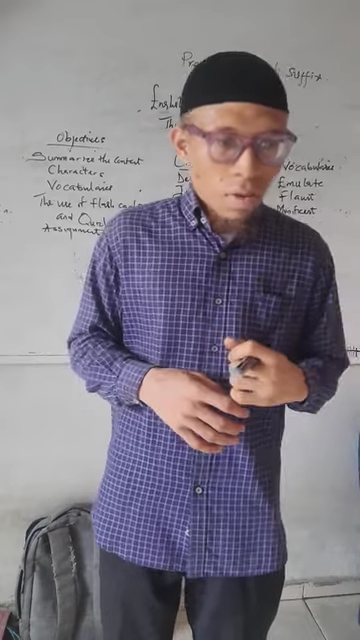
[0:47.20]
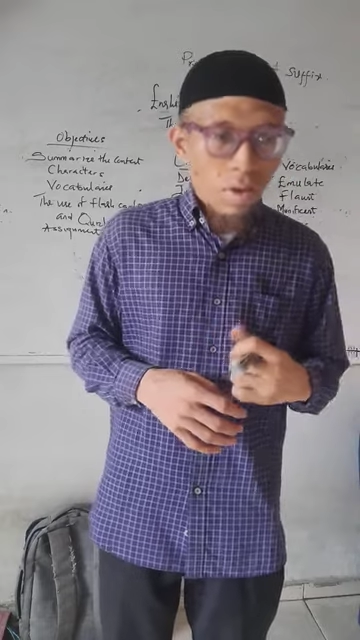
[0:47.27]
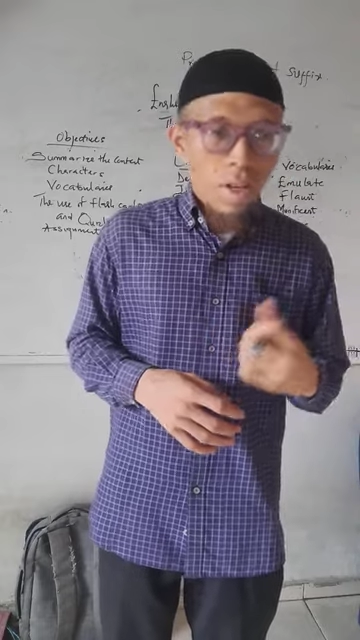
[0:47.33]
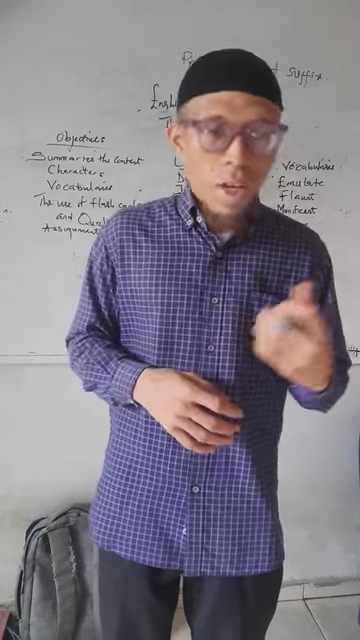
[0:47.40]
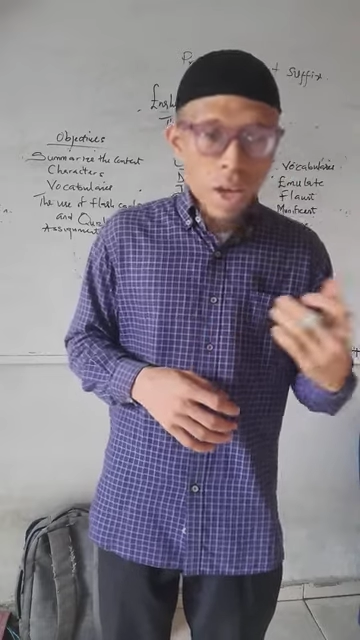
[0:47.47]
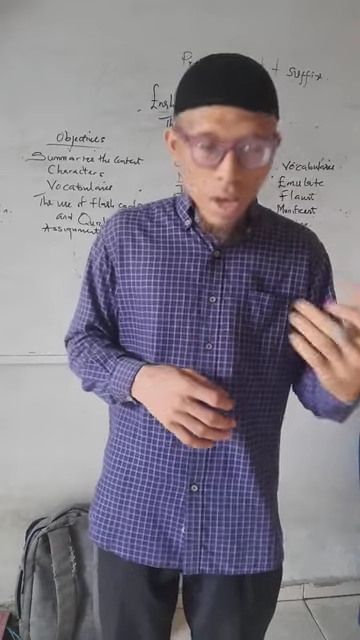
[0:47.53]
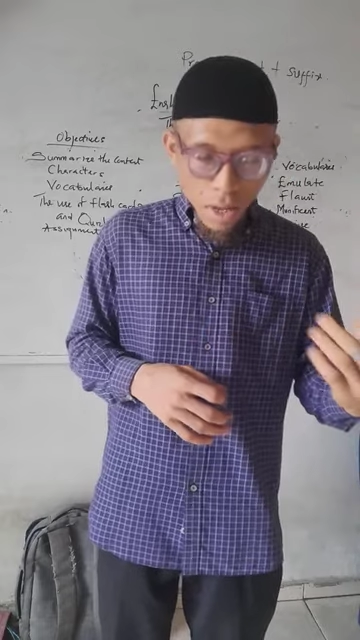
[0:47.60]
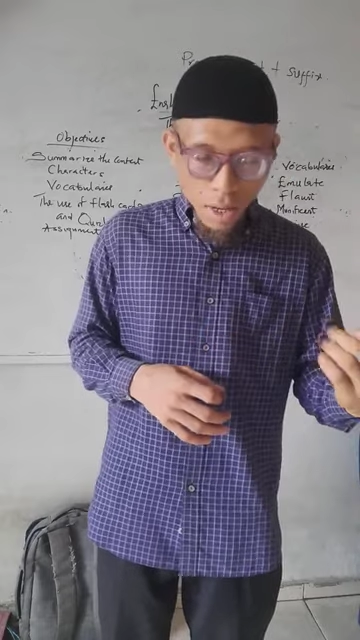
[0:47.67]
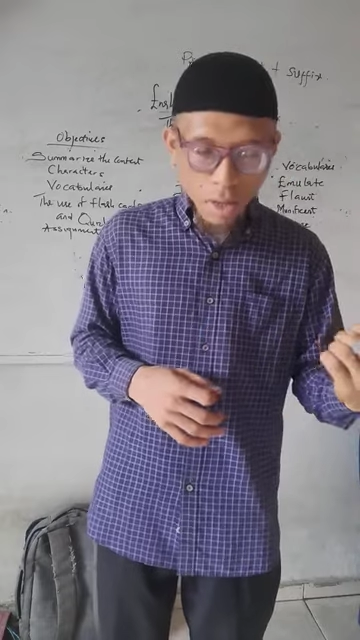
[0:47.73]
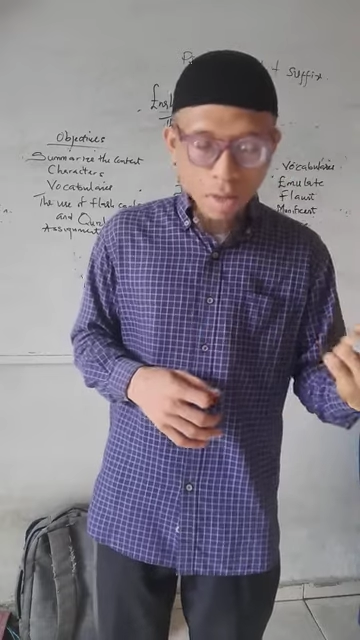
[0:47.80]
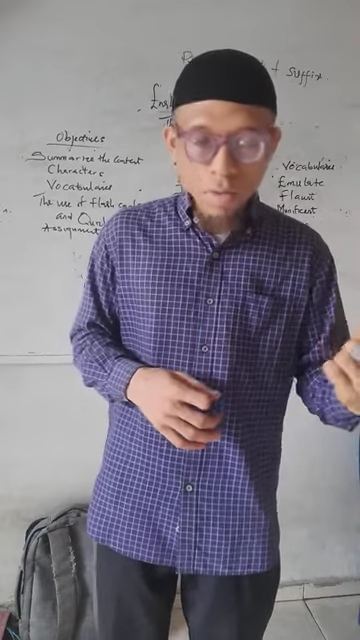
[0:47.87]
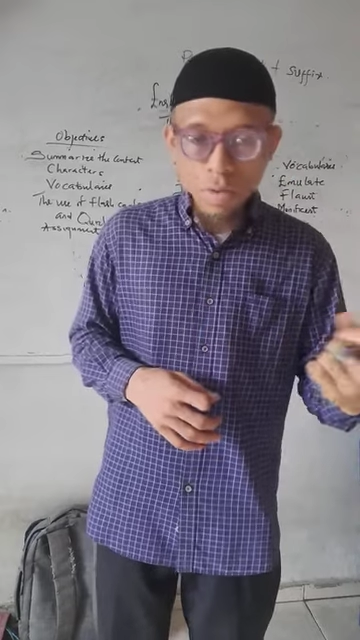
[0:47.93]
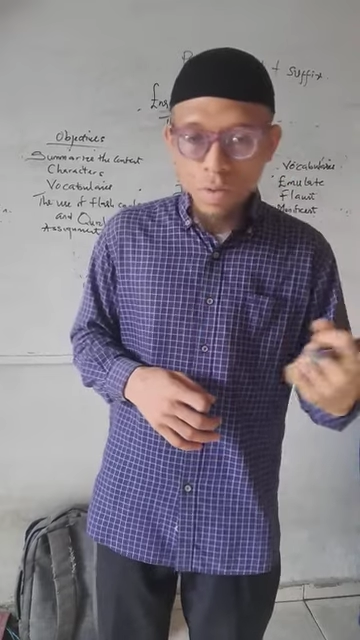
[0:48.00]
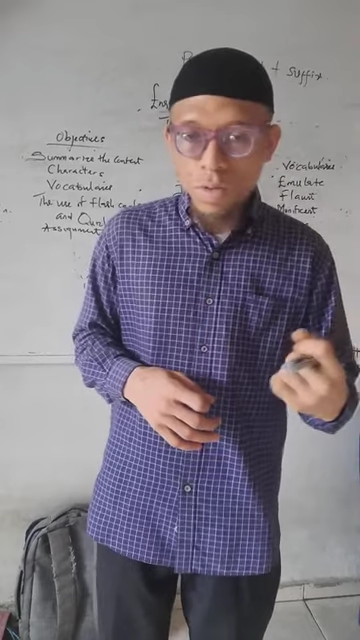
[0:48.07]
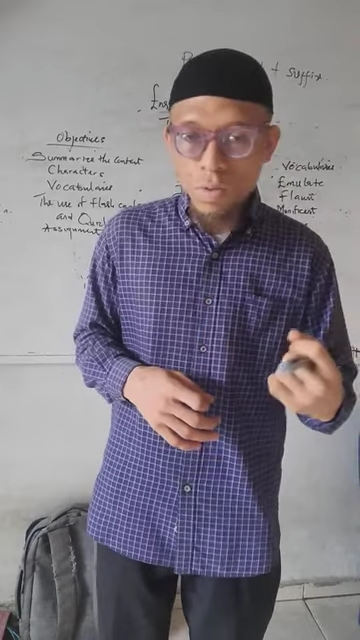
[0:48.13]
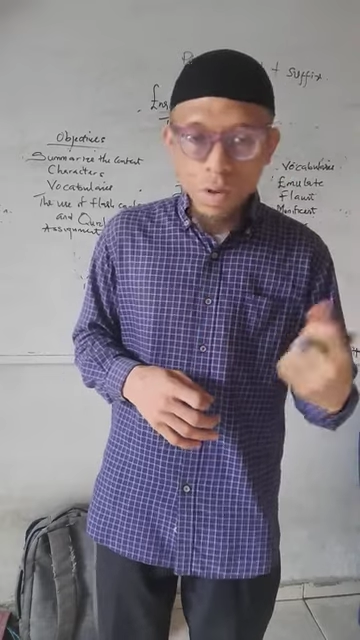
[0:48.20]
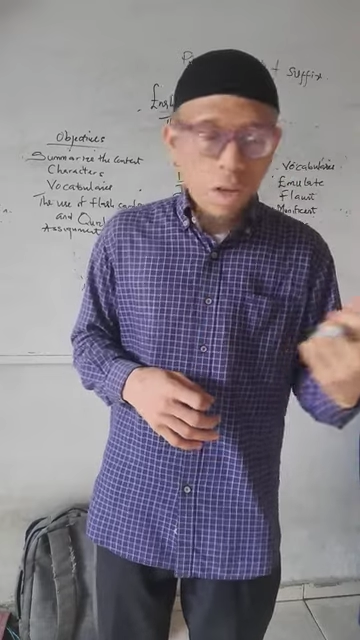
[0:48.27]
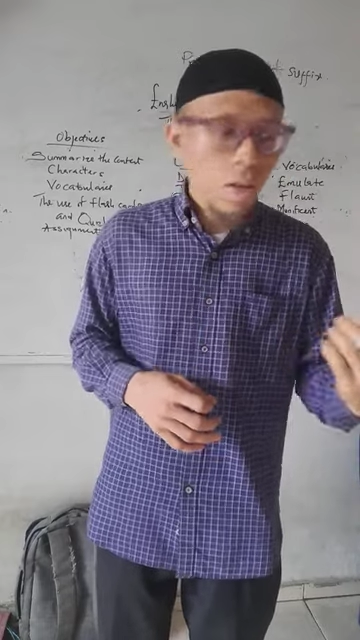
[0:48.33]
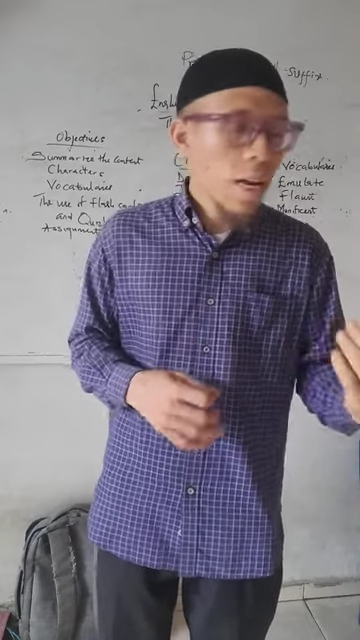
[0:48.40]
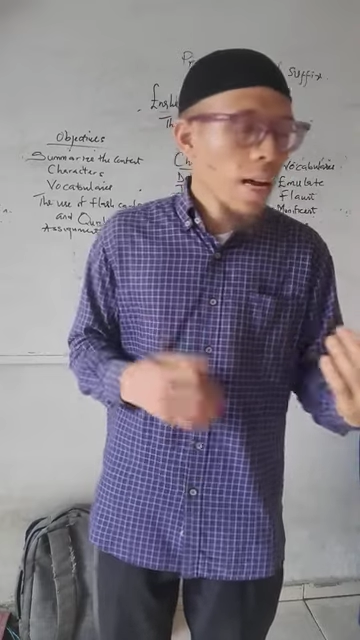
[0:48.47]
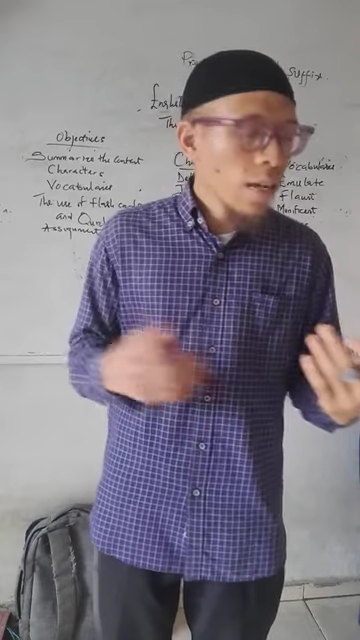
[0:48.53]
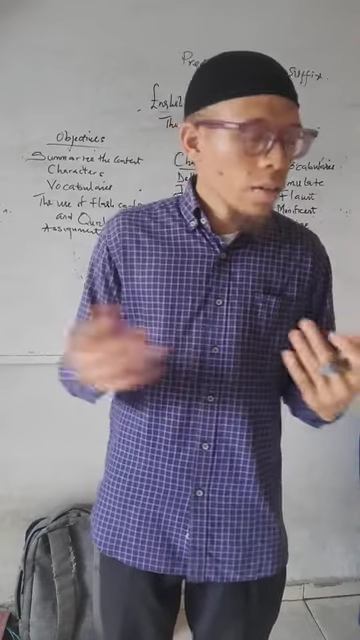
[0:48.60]
Okay, good.
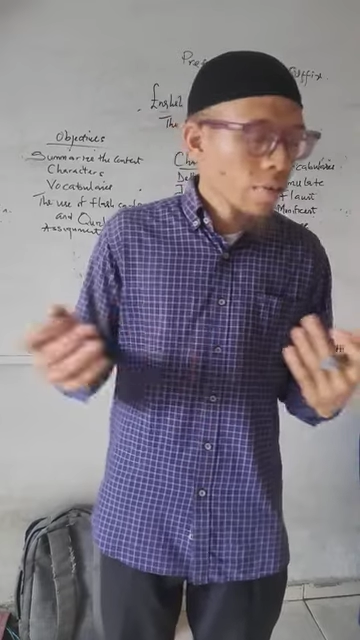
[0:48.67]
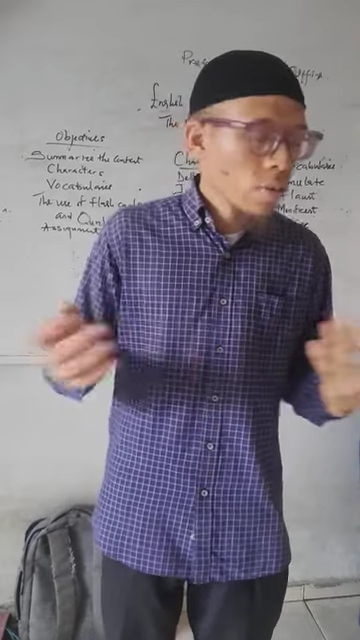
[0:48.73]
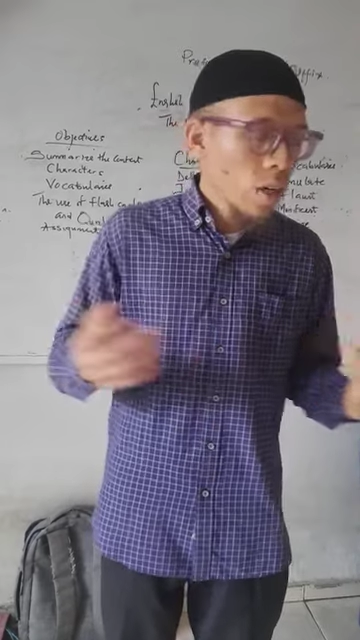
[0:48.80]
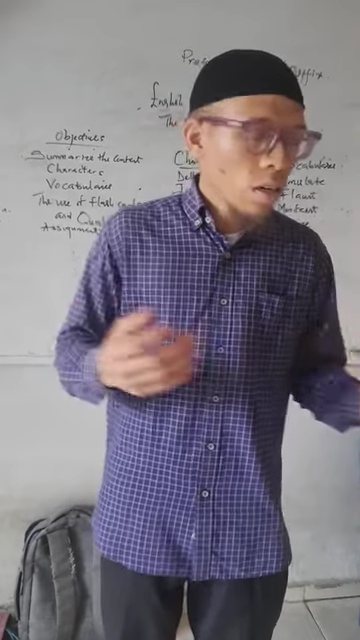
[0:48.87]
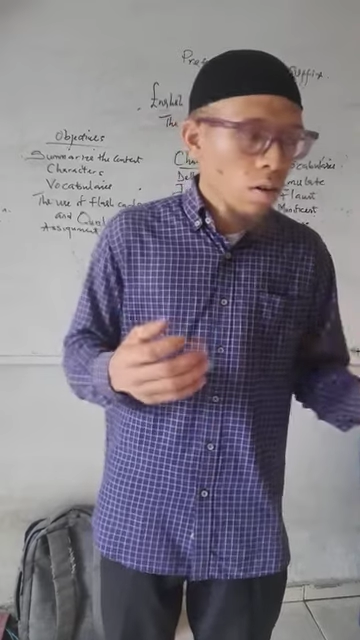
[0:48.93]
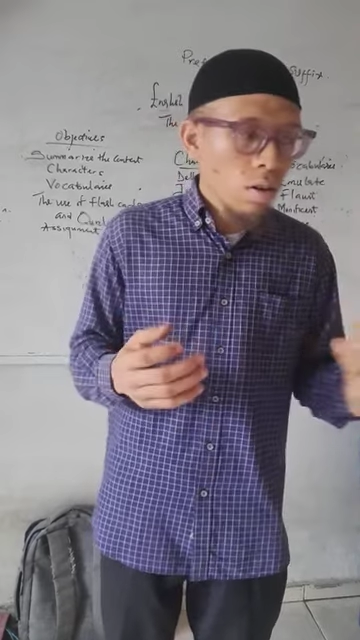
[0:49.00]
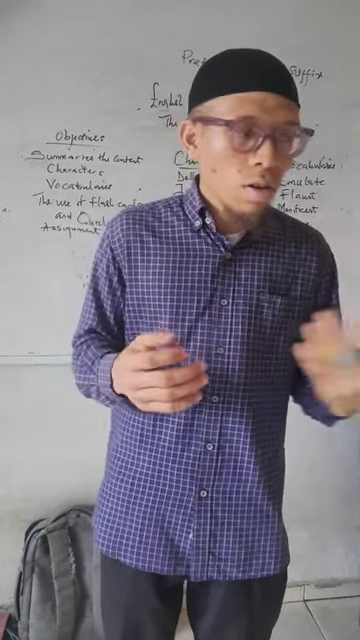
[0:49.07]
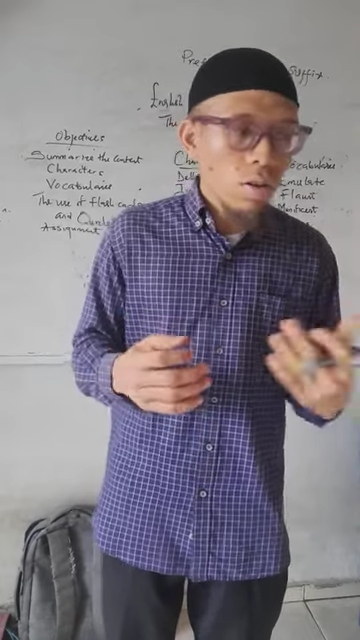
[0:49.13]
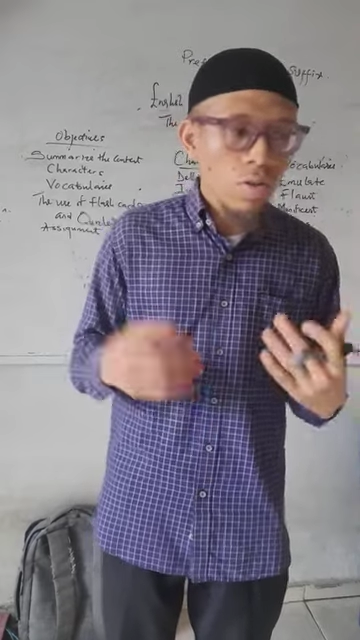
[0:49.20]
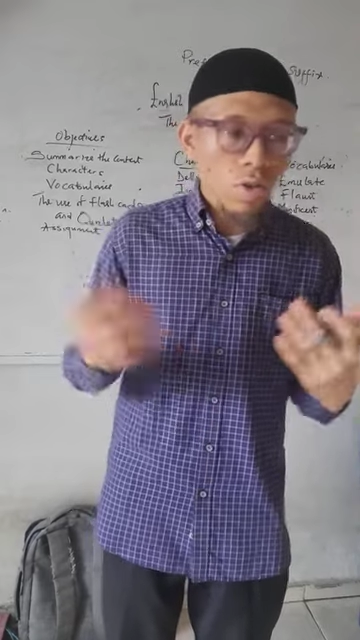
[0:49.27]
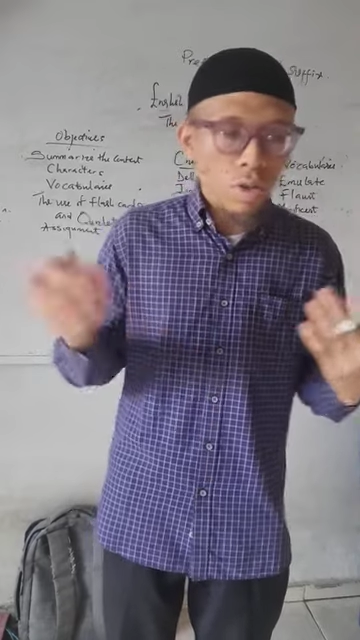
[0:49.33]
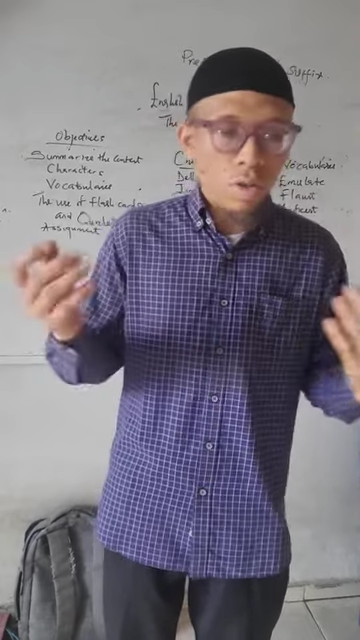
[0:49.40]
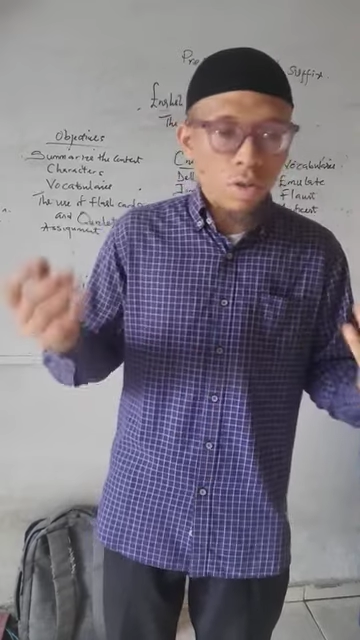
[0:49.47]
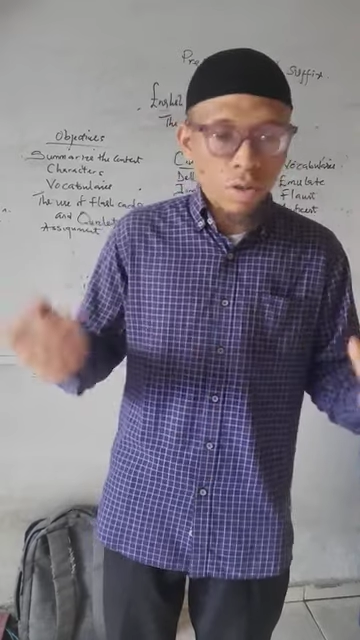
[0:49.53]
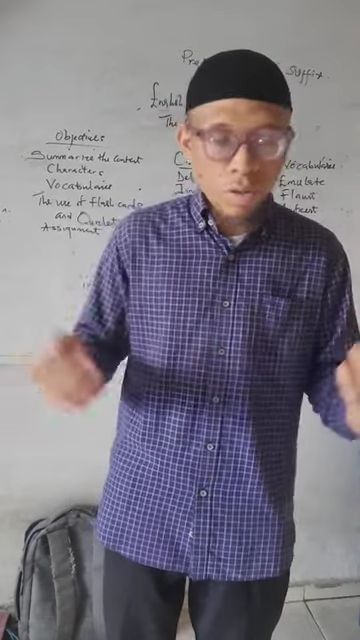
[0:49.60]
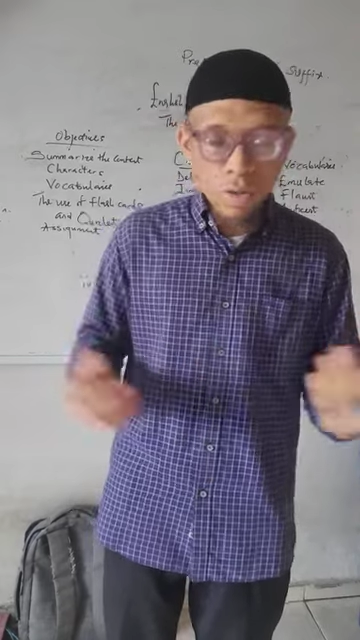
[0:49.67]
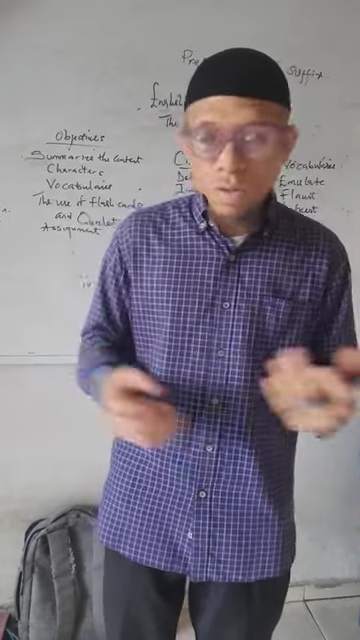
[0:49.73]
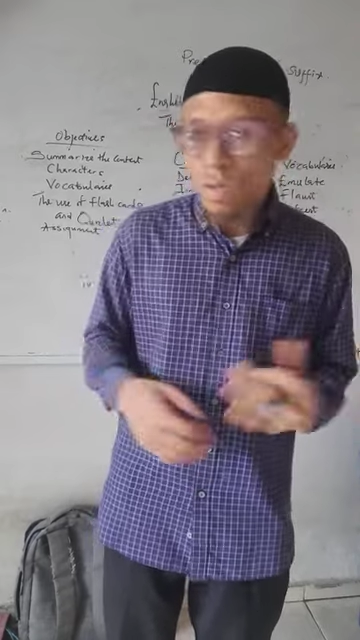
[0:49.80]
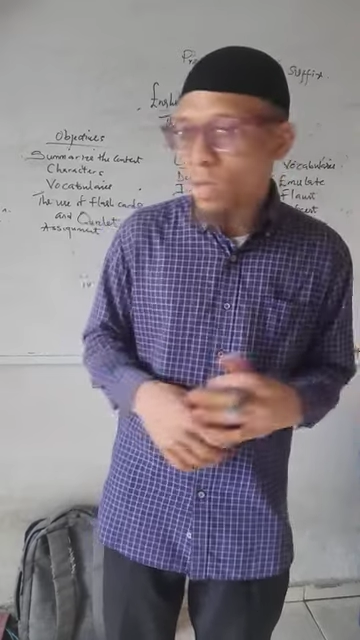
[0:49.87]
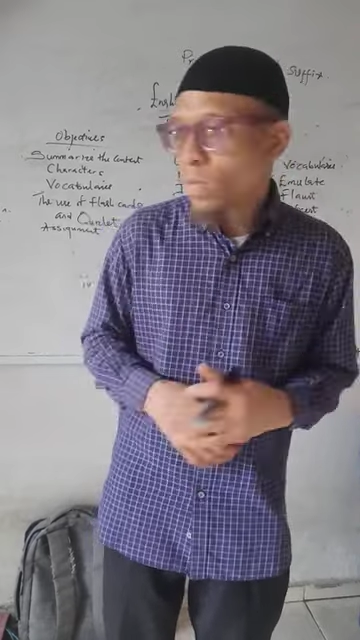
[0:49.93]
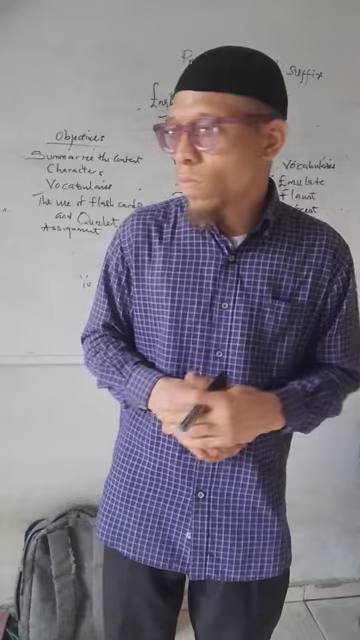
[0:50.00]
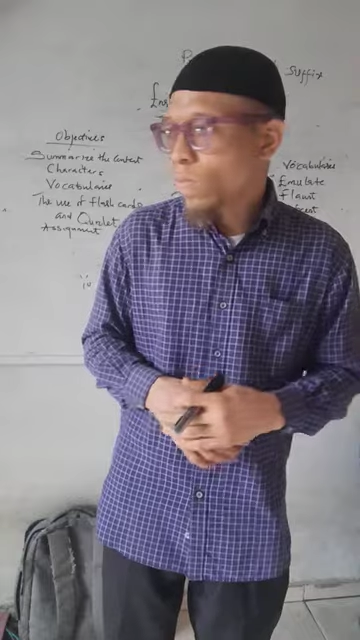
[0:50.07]
What kind of technology do you
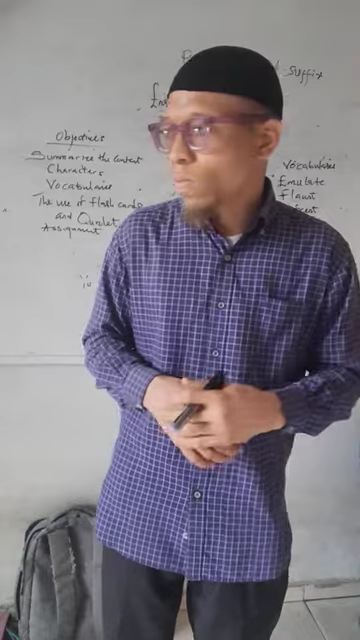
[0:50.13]
use?